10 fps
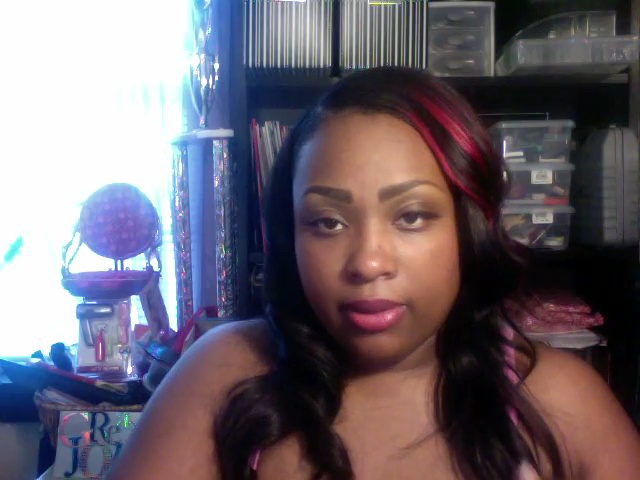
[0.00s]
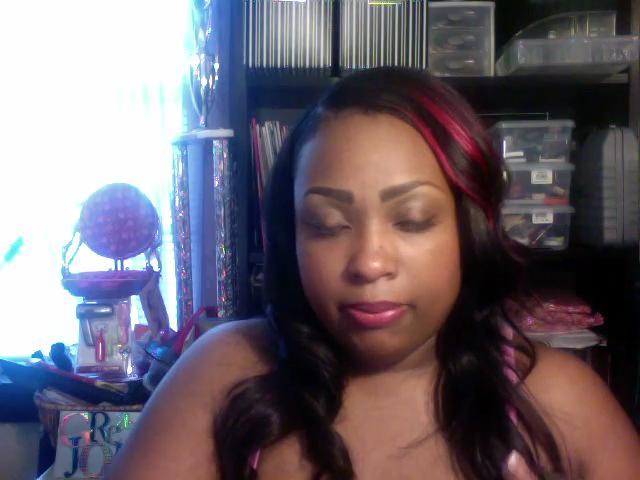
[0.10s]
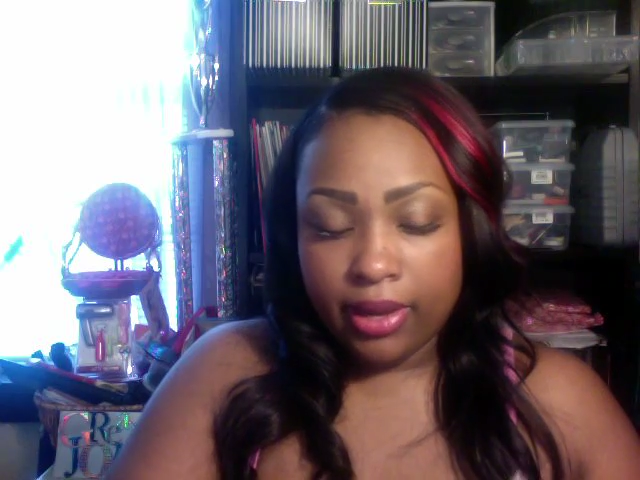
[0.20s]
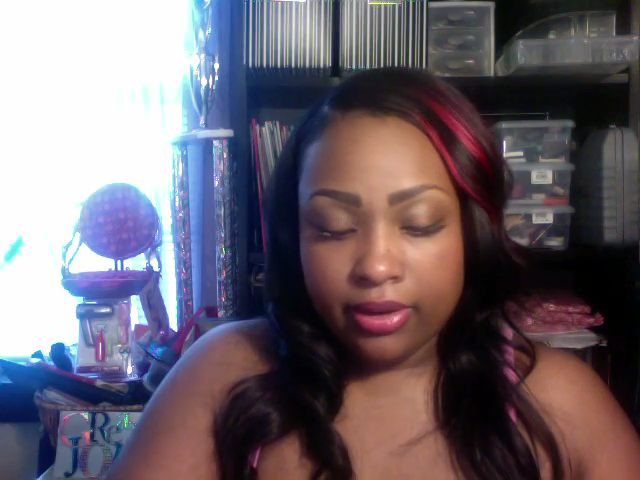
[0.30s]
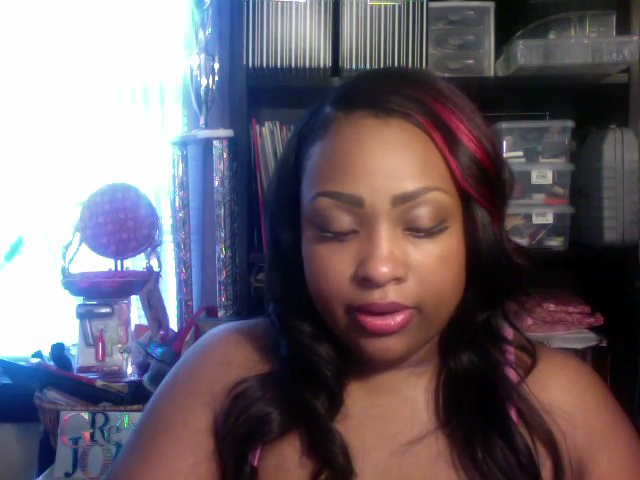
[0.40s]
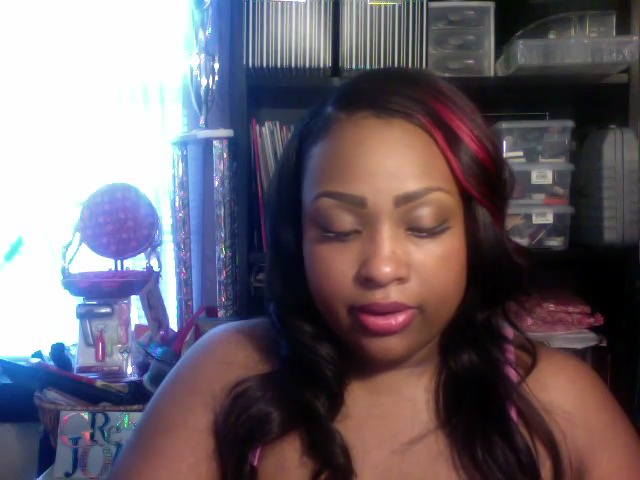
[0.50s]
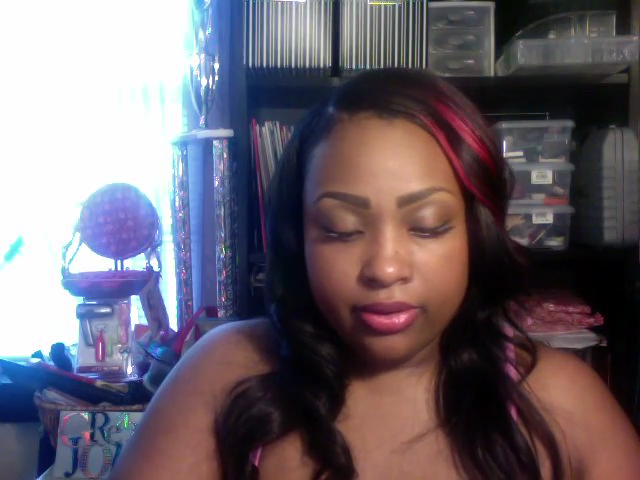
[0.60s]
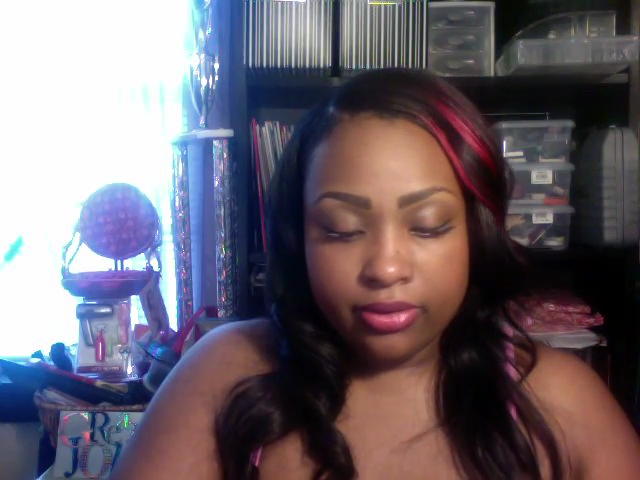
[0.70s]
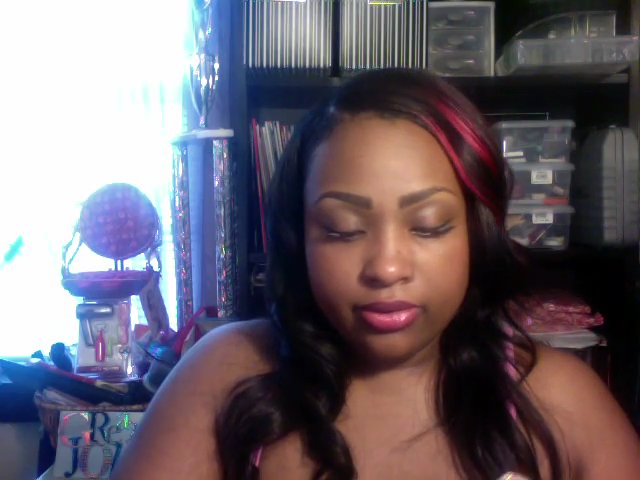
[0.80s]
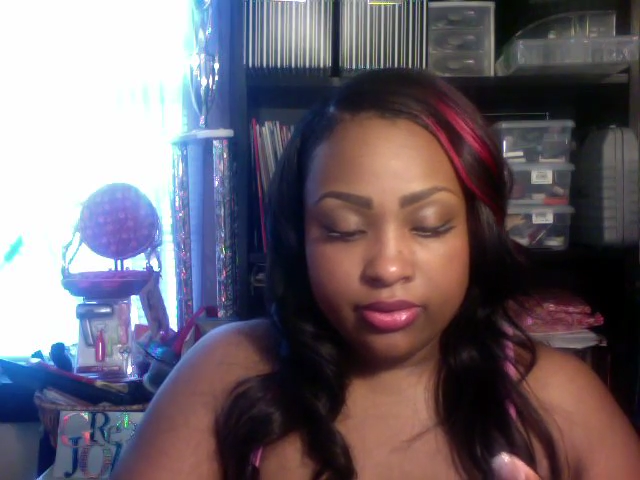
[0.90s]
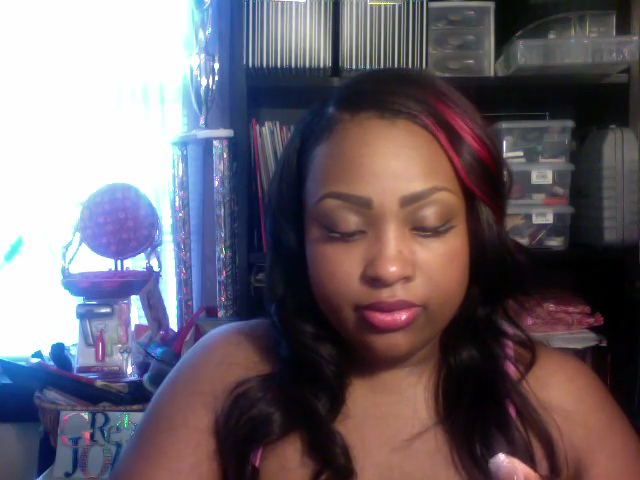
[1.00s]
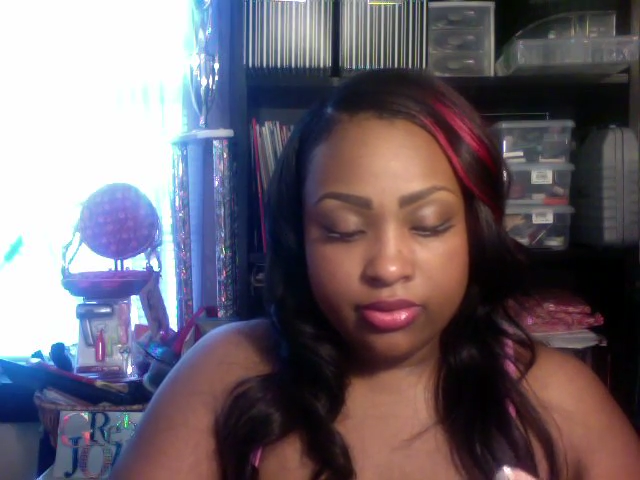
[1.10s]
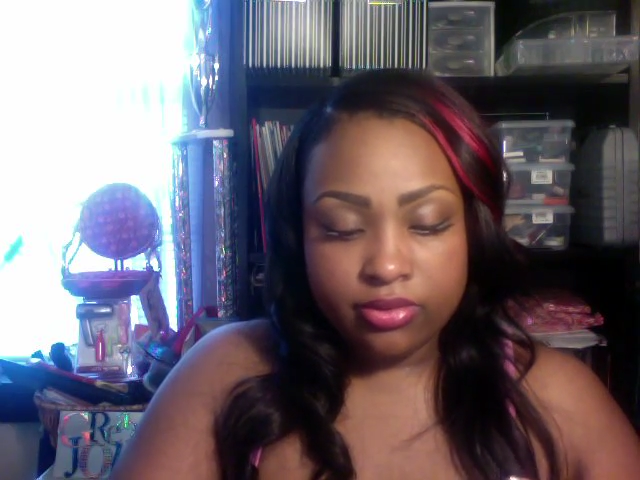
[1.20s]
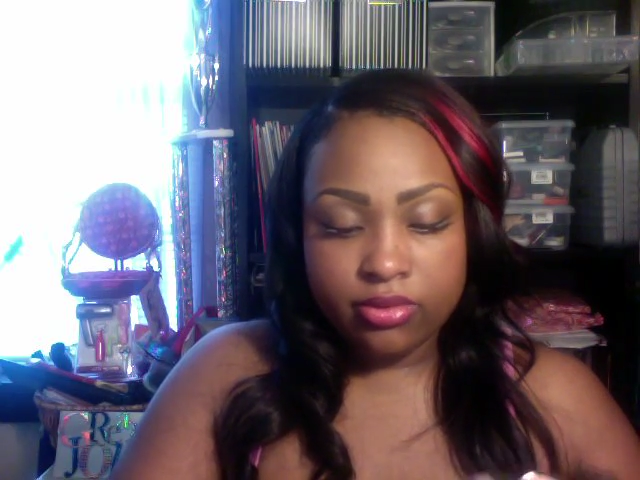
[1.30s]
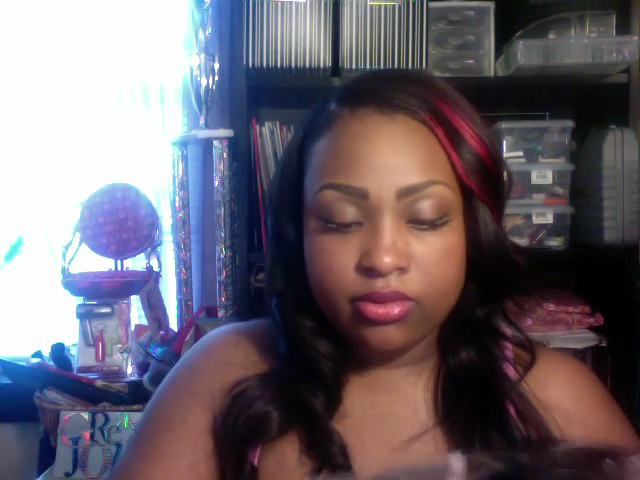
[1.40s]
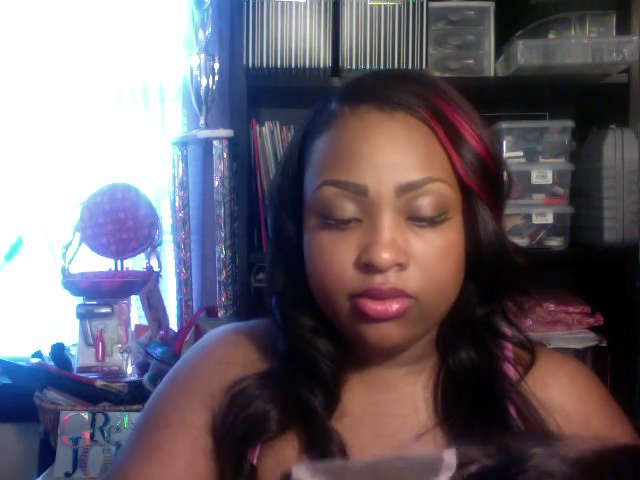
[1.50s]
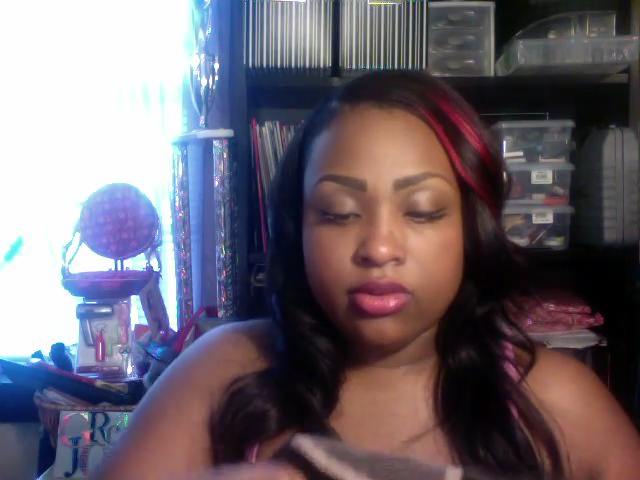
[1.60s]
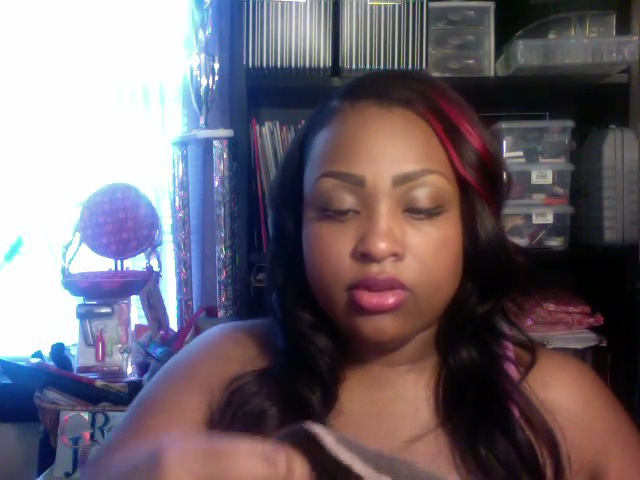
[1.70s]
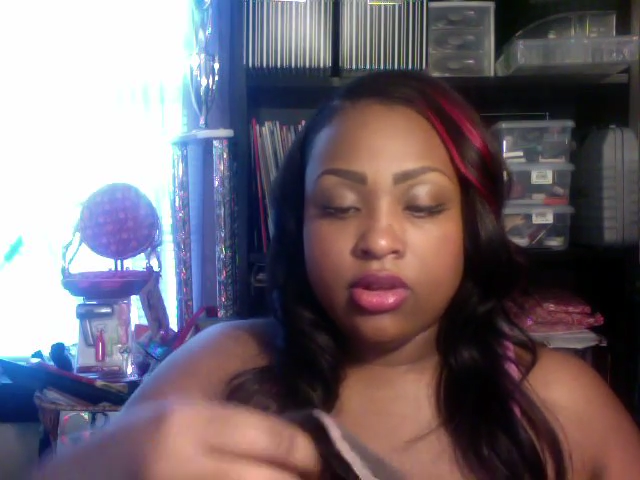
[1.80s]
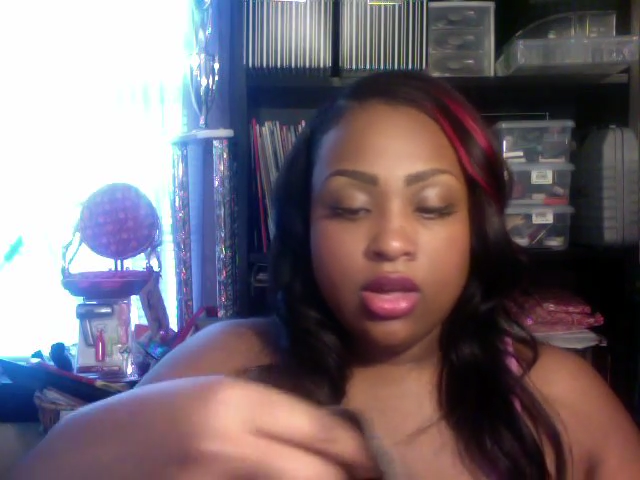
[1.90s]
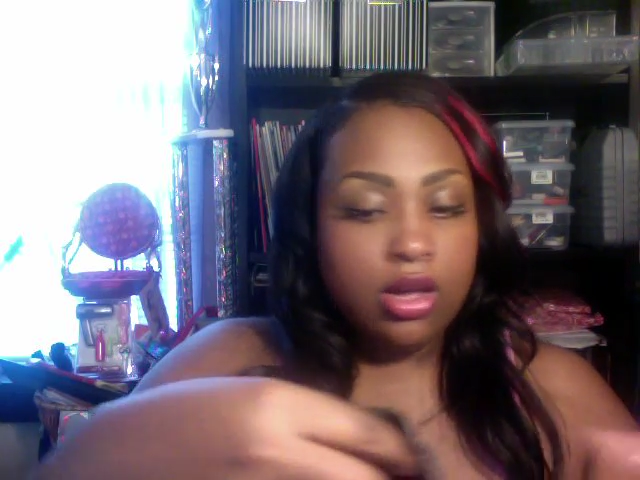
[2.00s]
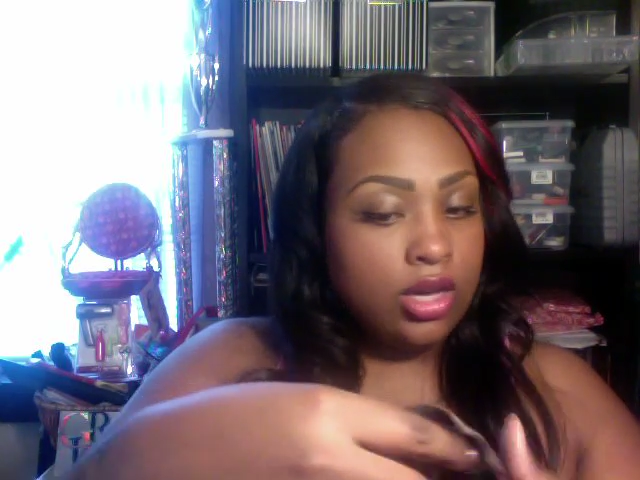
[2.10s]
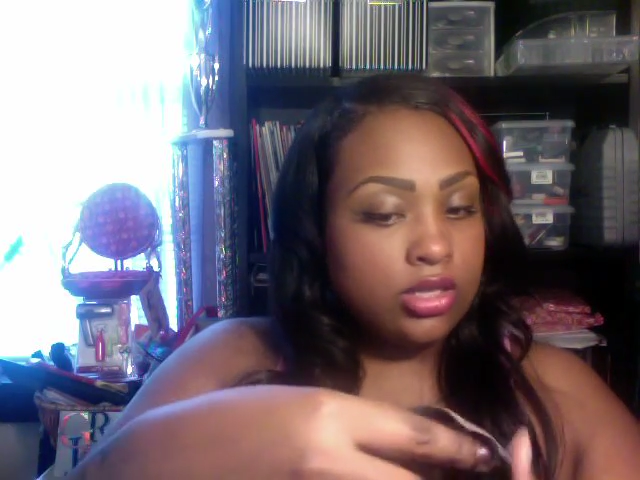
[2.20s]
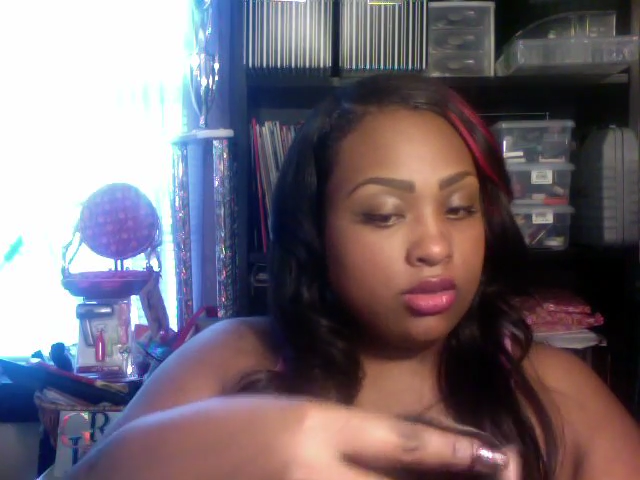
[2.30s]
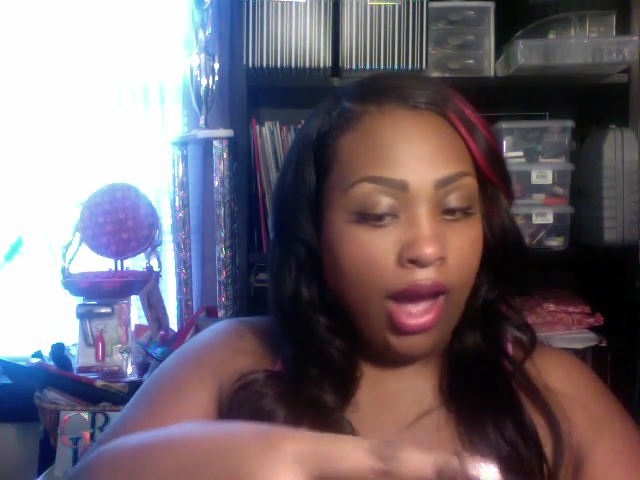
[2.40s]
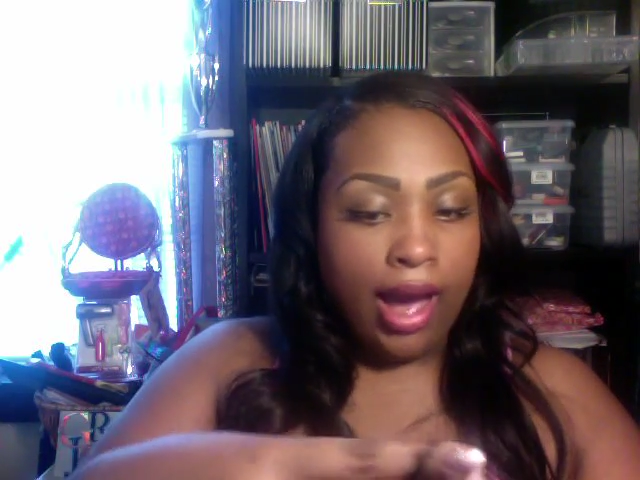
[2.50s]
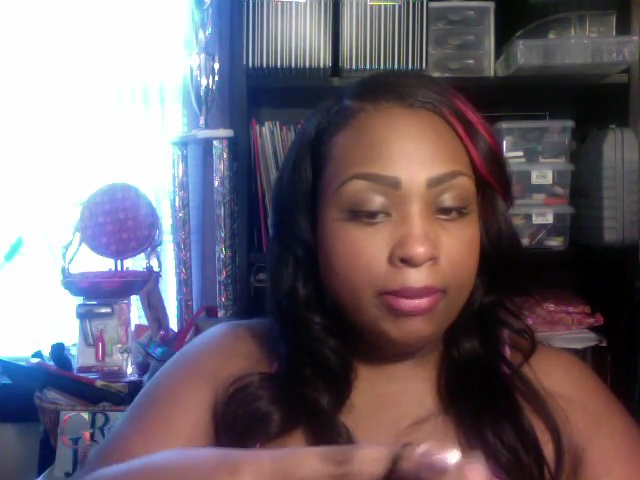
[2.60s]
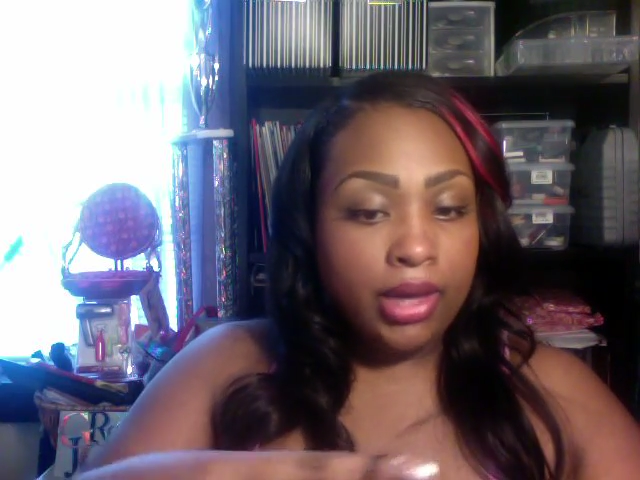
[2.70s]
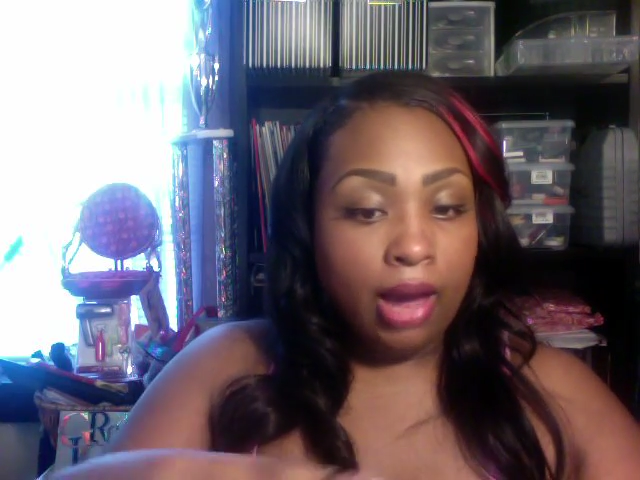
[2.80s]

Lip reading: a better, because I mean,